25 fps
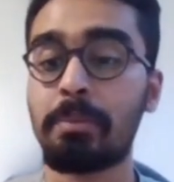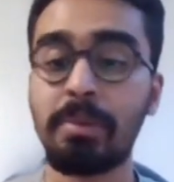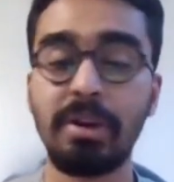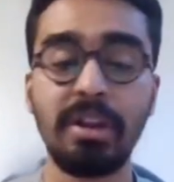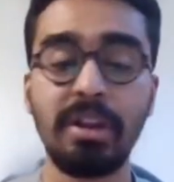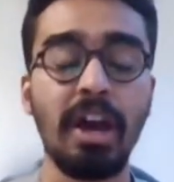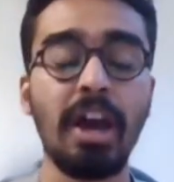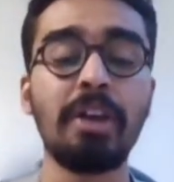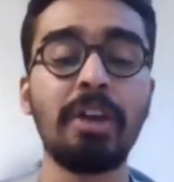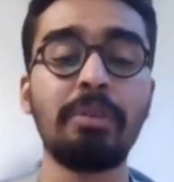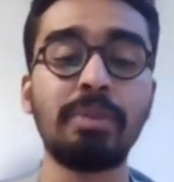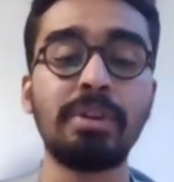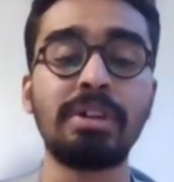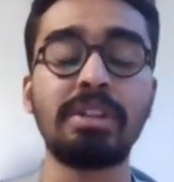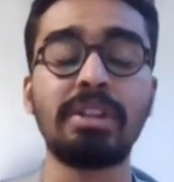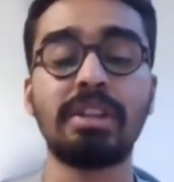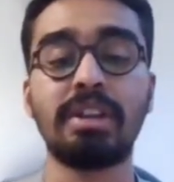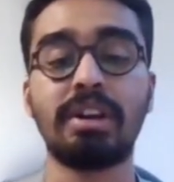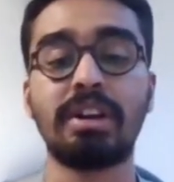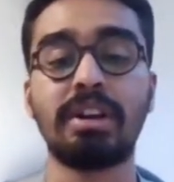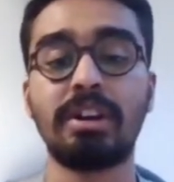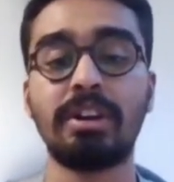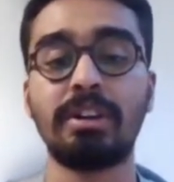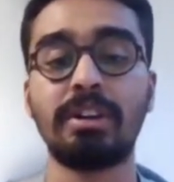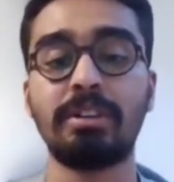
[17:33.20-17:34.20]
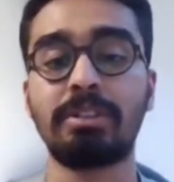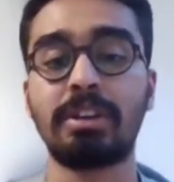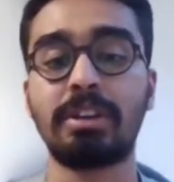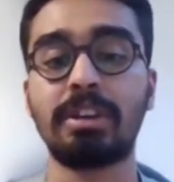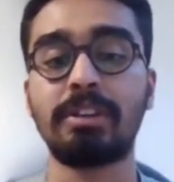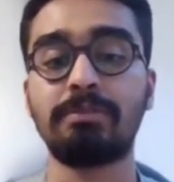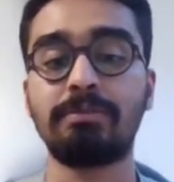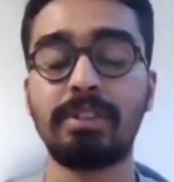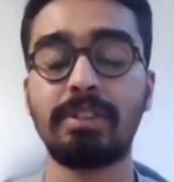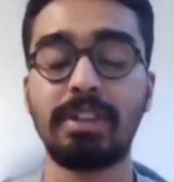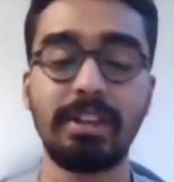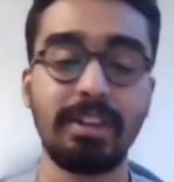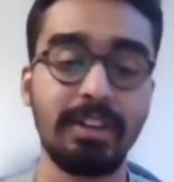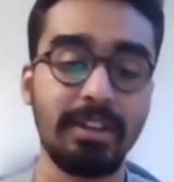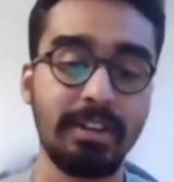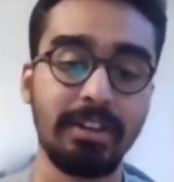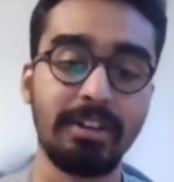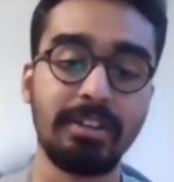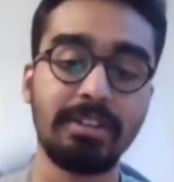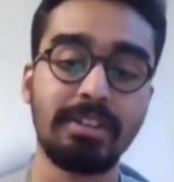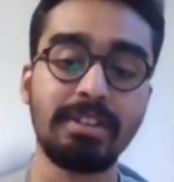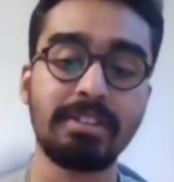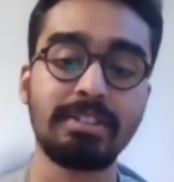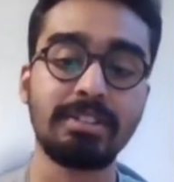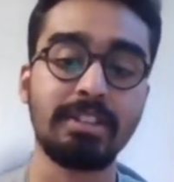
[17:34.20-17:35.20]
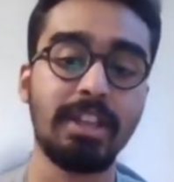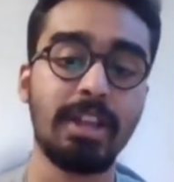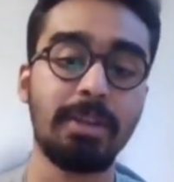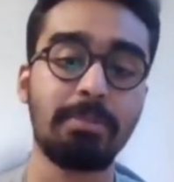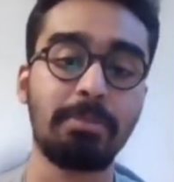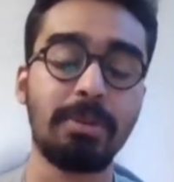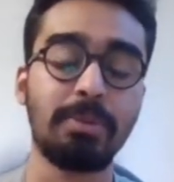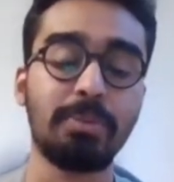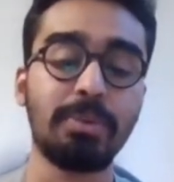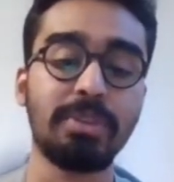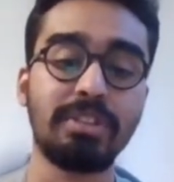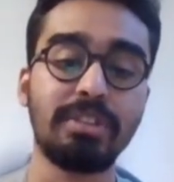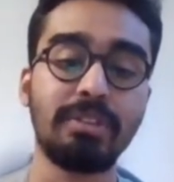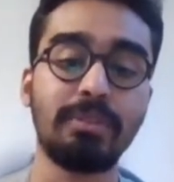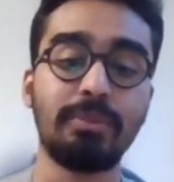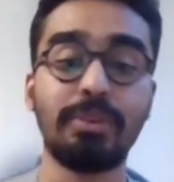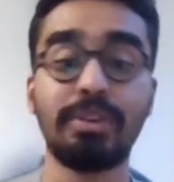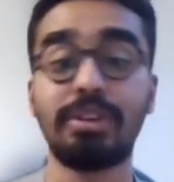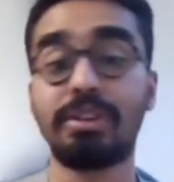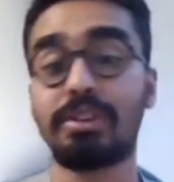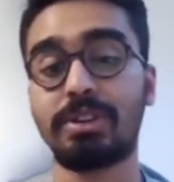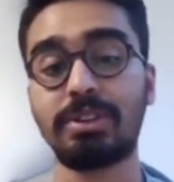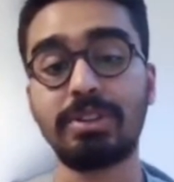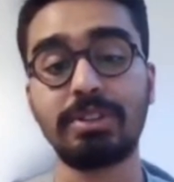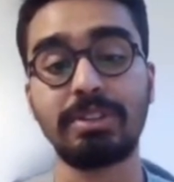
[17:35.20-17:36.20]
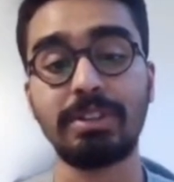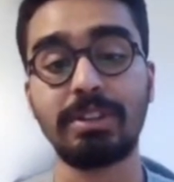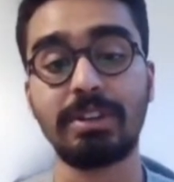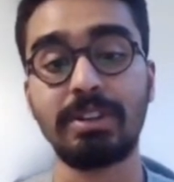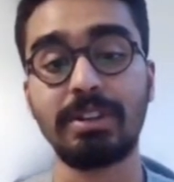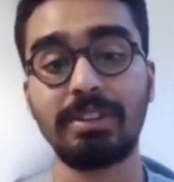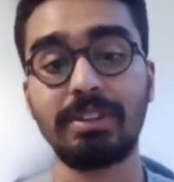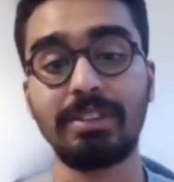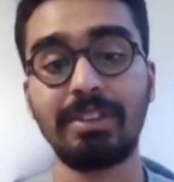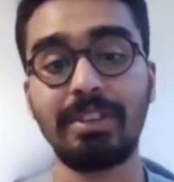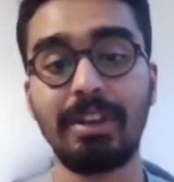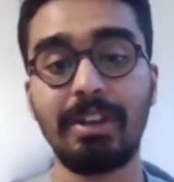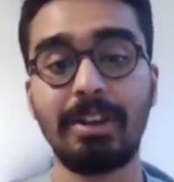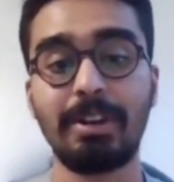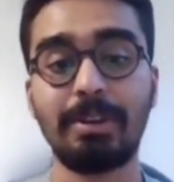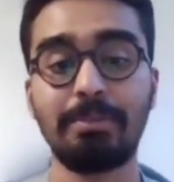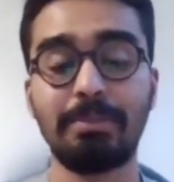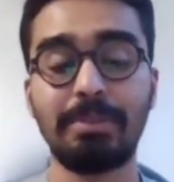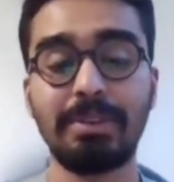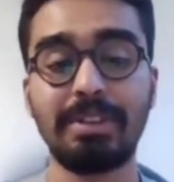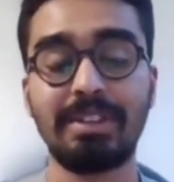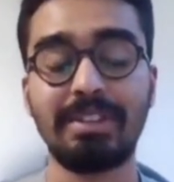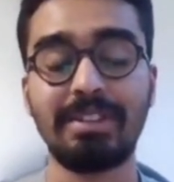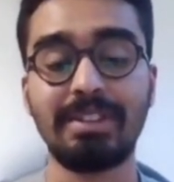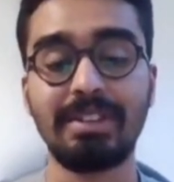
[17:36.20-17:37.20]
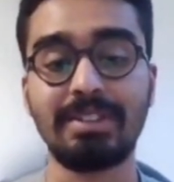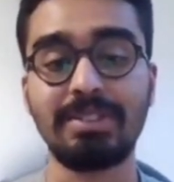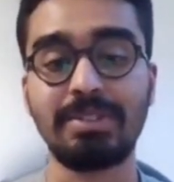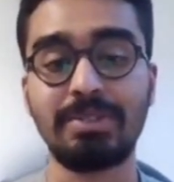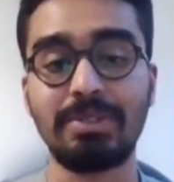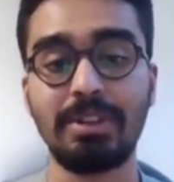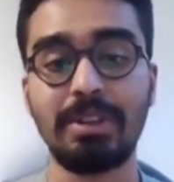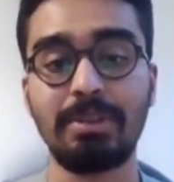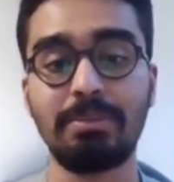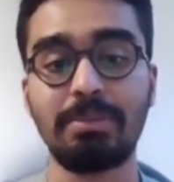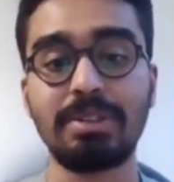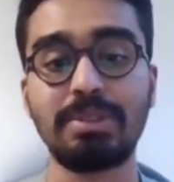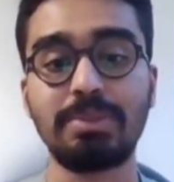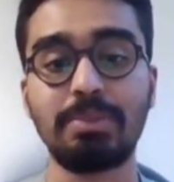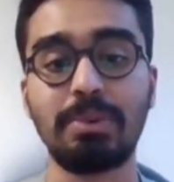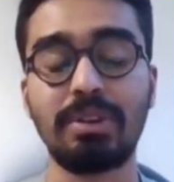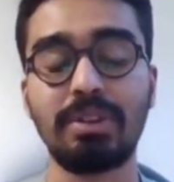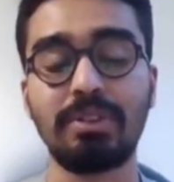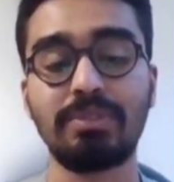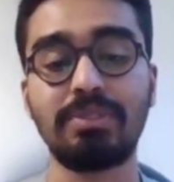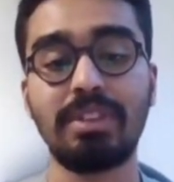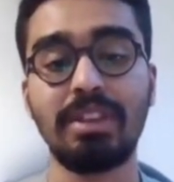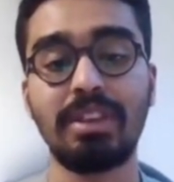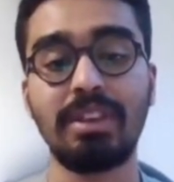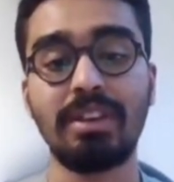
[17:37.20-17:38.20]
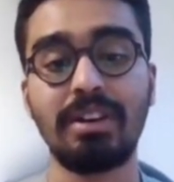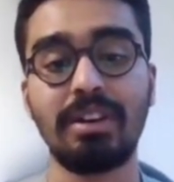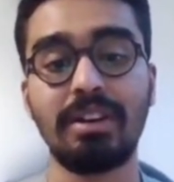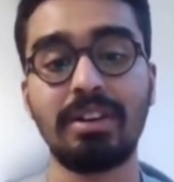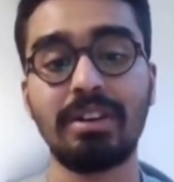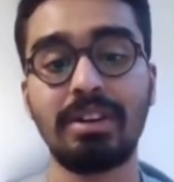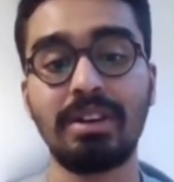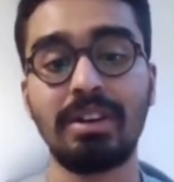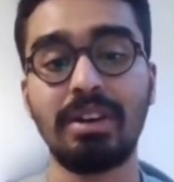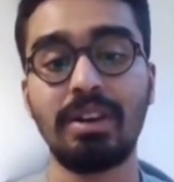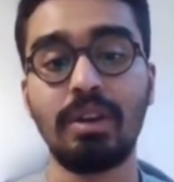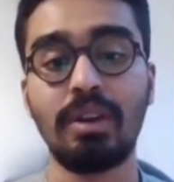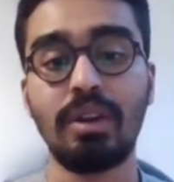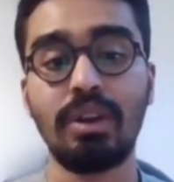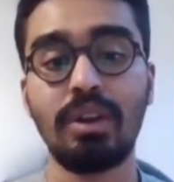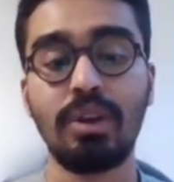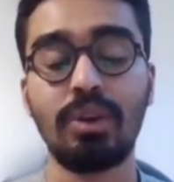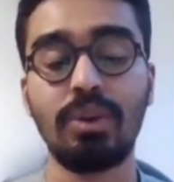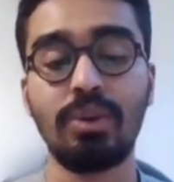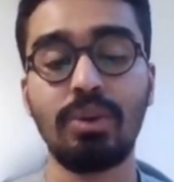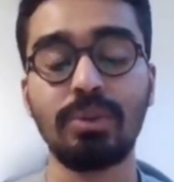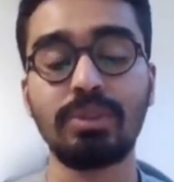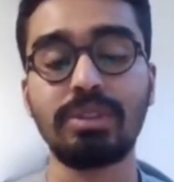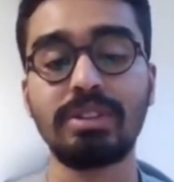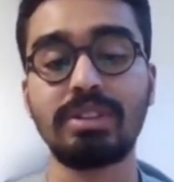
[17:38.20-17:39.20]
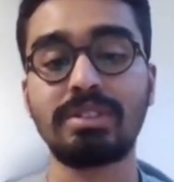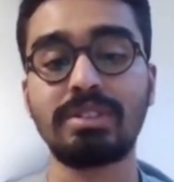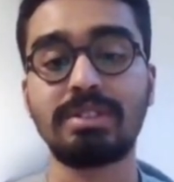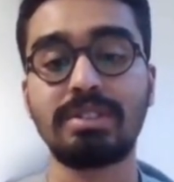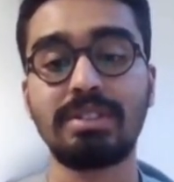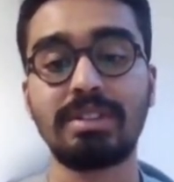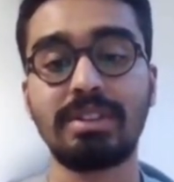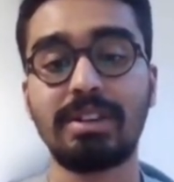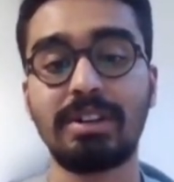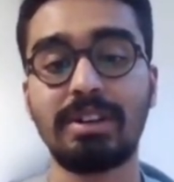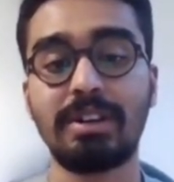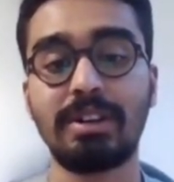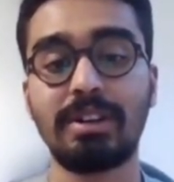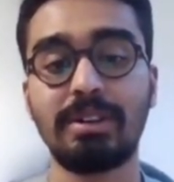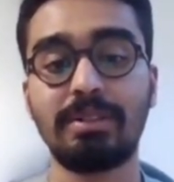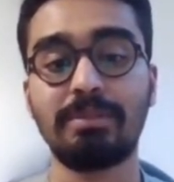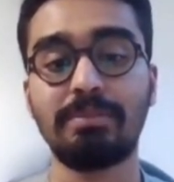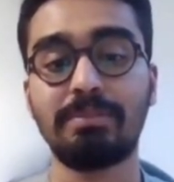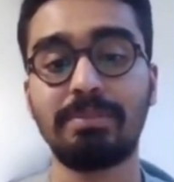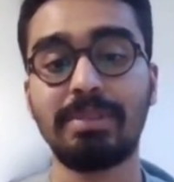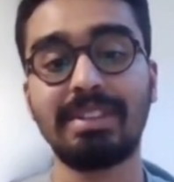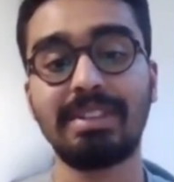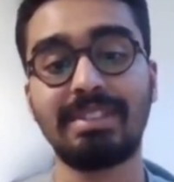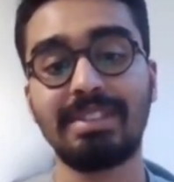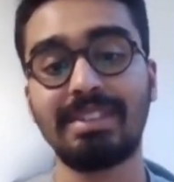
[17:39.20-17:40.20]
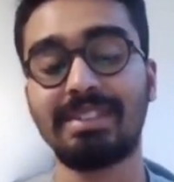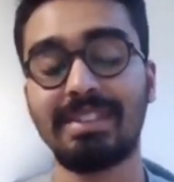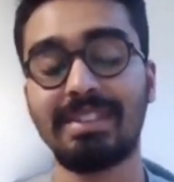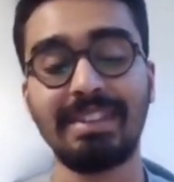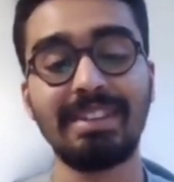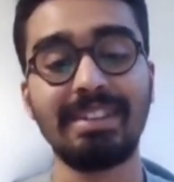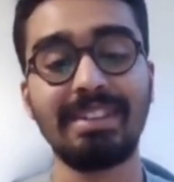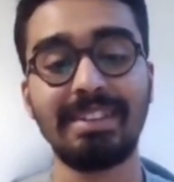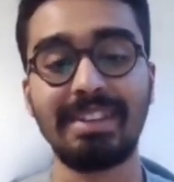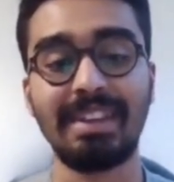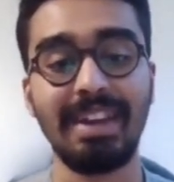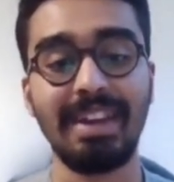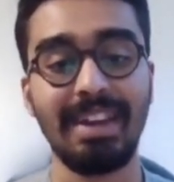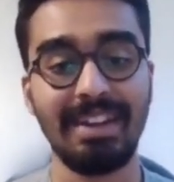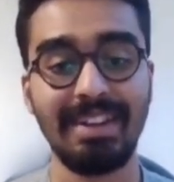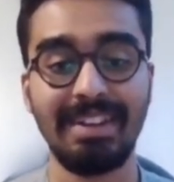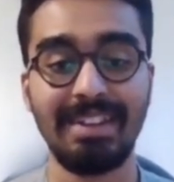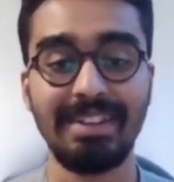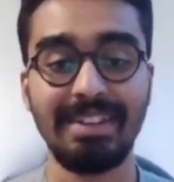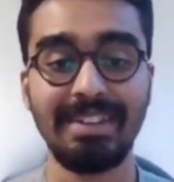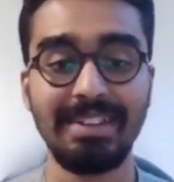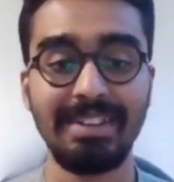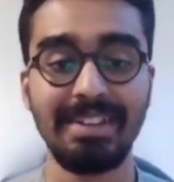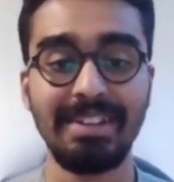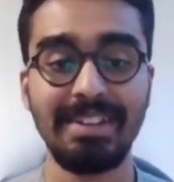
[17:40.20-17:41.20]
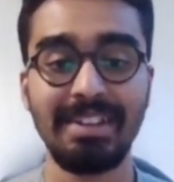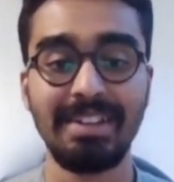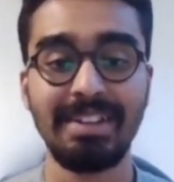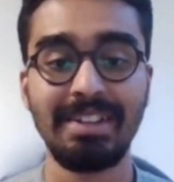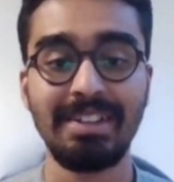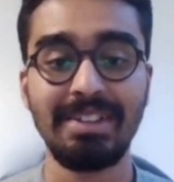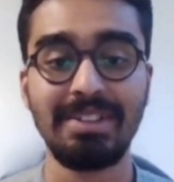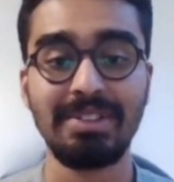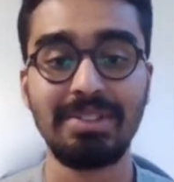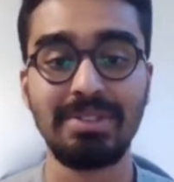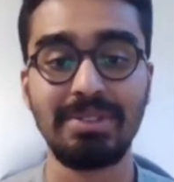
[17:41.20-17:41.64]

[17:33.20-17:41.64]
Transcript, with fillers: but i will uh, give like a disclaimer with the winters here they are a bit extreme it's one of the uh, coldest uh, places in canada right.